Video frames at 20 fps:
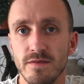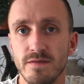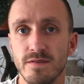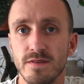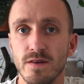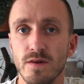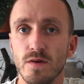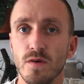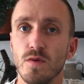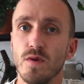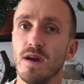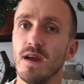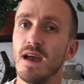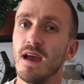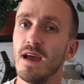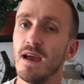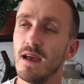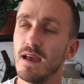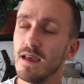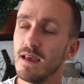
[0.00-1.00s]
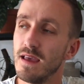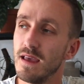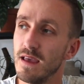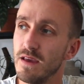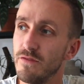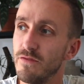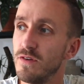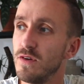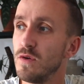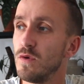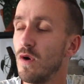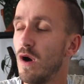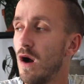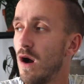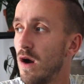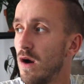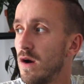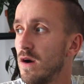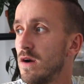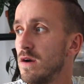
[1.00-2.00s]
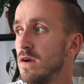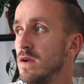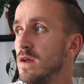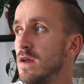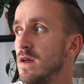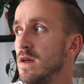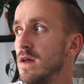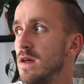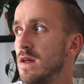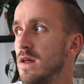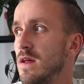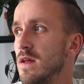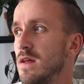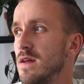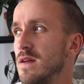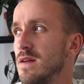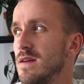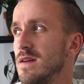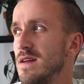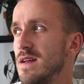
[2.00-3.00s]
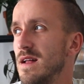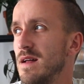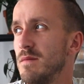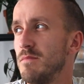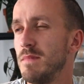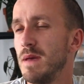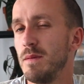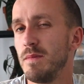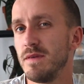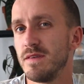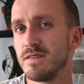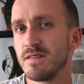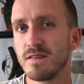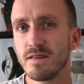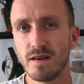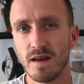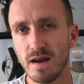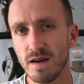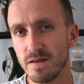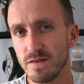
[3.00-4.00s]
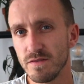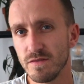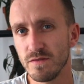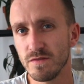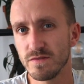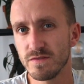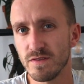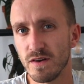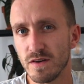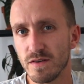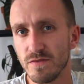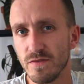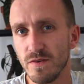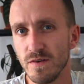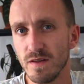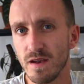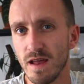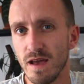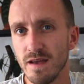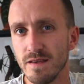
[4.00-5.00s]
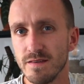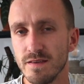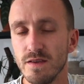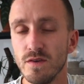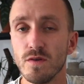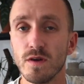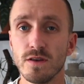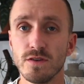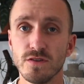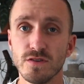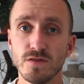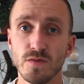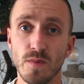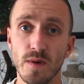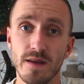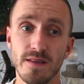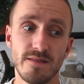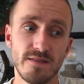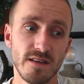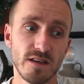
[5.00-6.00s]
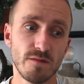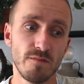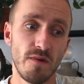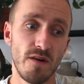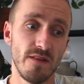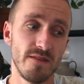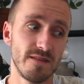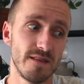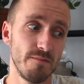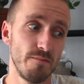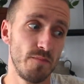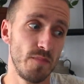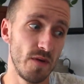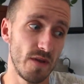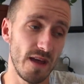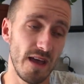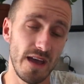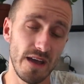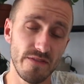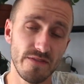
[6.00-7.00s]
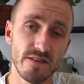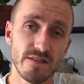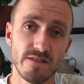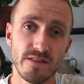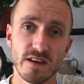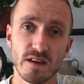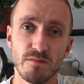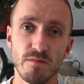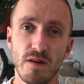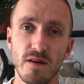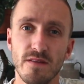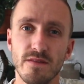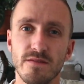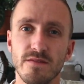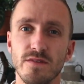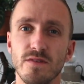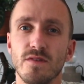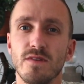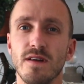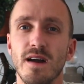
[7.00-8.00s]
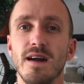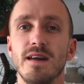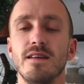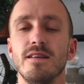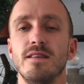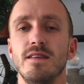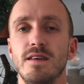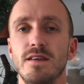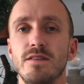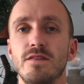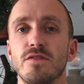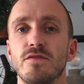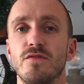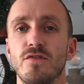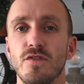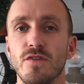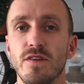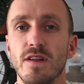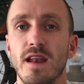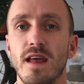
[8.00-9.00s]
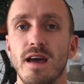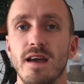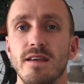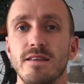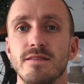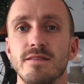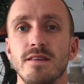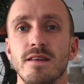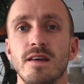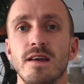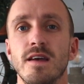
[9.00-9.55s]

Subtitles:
So if you are maybe scared to start fertilizing, you can just wait 6 months, but after 6 months you kind of need to fertilize